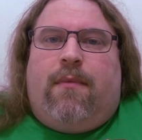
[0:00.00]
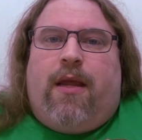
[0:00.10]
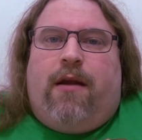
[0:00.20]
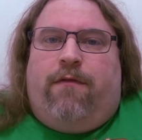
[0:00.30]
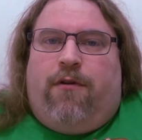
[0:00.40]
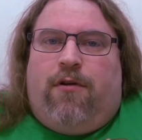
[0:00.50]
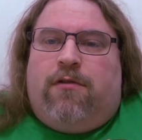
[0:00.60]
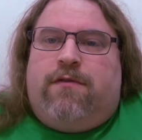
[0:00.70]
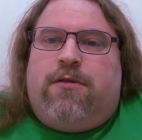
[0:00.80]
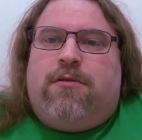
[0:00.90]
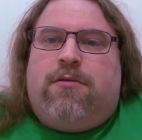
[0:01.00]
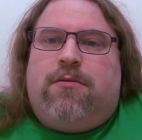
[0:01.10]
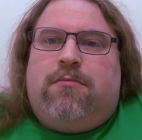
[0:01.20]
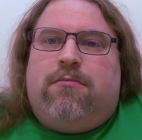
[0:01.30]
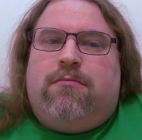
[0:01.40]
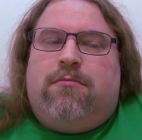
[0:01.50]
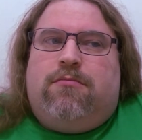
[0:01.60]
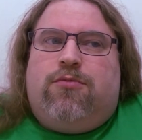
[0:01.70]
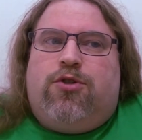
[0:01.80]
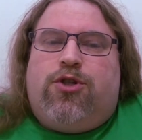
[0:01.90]
it evolves,
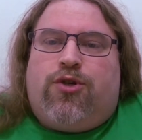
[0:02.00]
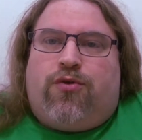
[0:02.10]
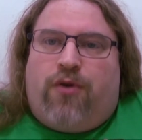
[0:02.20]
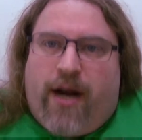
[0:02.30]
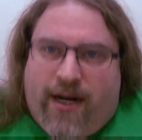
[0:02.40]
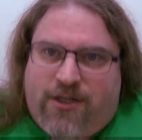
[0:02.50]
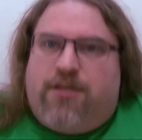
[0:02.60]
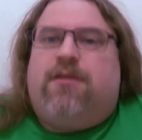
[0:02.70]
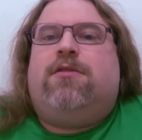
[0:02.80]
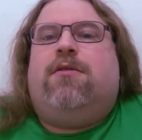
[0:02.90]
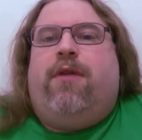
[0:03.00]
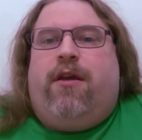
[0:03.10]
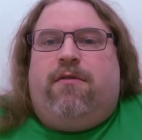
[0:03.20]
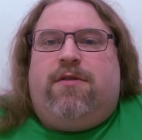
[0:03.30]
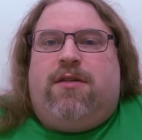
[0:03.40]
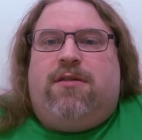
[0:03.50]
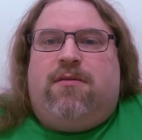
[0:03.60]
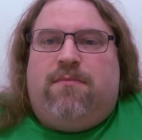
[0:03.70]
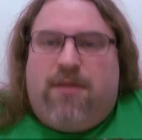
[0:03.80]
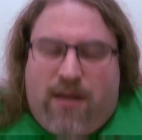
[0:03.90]
trashes its own
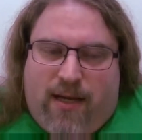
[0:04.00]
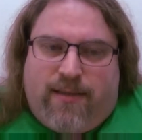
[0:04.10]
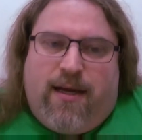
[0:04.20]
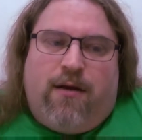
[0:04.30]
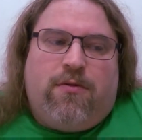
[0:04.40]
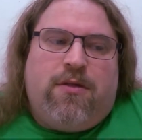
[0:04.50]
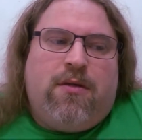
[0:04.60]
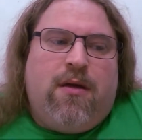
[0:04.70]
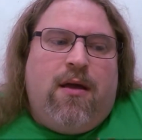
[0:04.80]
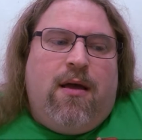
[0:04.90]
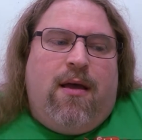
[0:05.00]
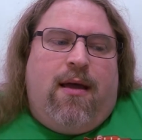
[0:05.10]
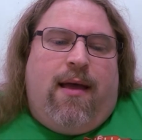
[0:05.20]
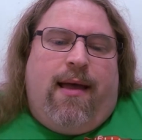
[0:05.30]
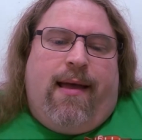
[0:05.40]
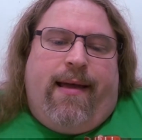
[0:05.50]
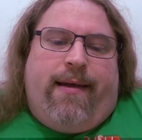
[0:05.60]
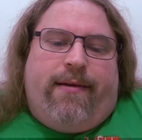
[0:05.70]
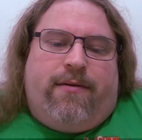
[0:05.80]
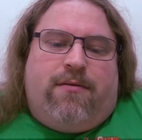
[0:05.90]
ecosystem, dies out,
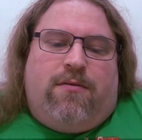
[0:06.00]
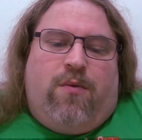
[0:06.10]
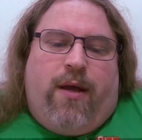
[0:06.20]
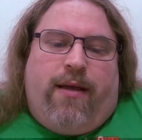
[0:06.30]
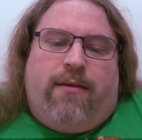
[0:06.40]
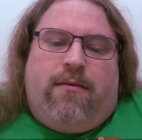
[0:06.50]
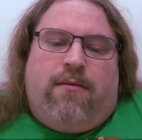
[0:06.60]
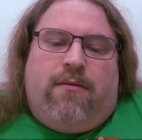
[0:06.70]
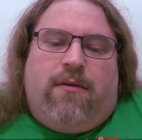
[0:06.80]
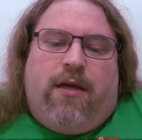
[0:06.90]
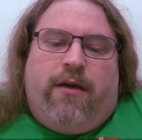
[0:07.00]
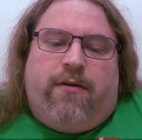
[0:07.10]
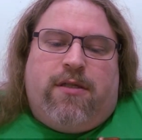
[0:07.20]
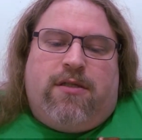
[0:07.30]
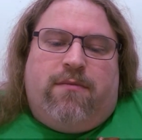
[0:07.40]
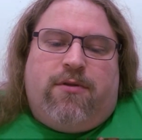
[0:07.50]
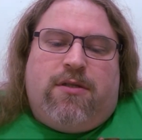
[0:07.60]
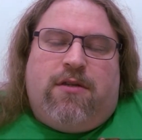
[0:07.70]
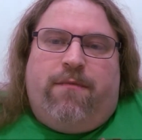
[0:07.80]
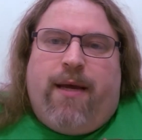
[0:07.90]
and when the ecosystem puts
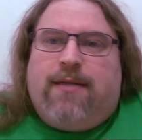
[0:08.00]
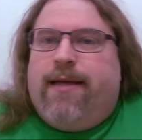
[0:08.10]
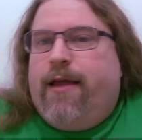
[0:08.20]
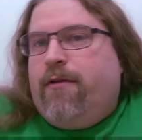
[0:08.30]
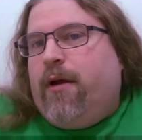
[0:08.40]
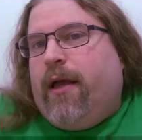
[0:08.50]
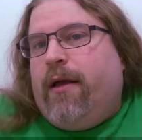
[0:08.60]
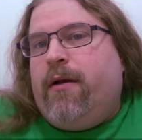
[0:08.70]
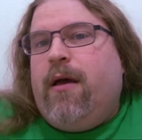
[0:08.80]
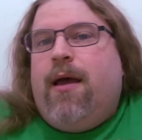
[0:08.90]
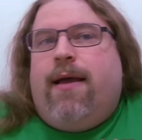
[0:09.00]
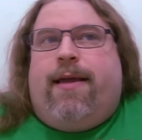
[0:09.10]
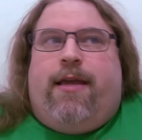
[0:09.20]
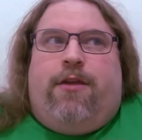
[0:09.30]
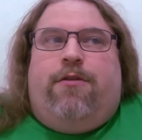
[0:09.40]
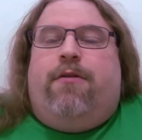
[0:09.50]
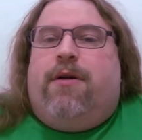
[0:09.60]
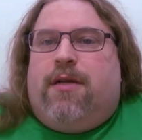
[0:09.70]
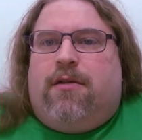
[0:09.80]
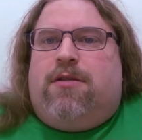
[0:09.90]
itself back together again, either
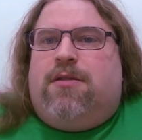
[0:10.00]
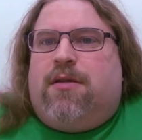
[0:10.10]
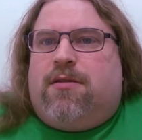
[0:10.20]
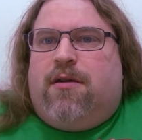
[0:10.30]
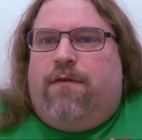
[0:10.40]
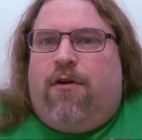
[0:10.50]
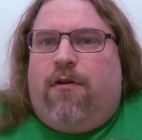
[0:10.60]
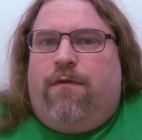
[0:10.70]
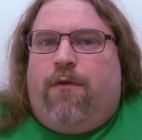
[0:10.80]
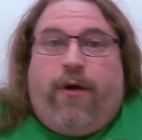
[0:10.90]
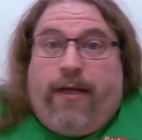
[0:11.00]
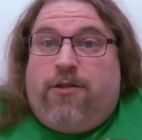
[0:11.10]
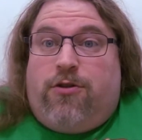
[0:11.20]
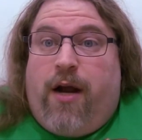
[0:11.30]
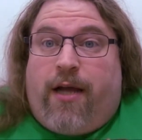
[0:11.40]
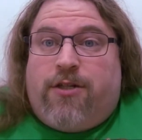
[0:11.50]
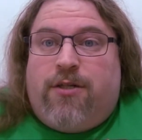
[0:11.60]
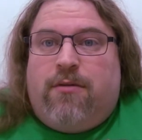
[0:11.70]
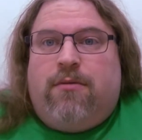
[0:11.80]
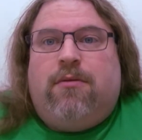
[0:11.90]
intelligence doesn't evolve or it gets
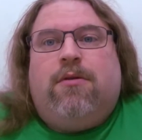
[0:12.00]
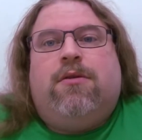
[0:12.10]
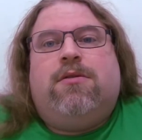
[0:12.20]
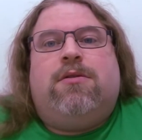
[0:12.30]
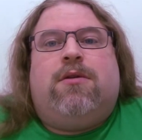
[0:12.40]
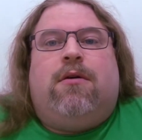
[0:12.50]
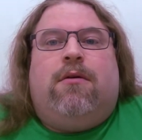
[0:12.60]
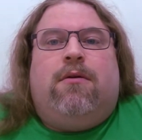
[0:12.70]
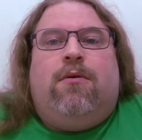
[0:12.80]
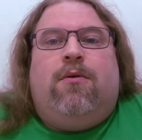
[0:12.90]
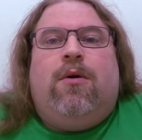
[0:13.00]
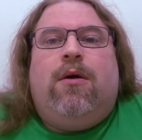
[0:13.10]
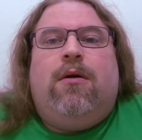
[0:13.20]
trashed. So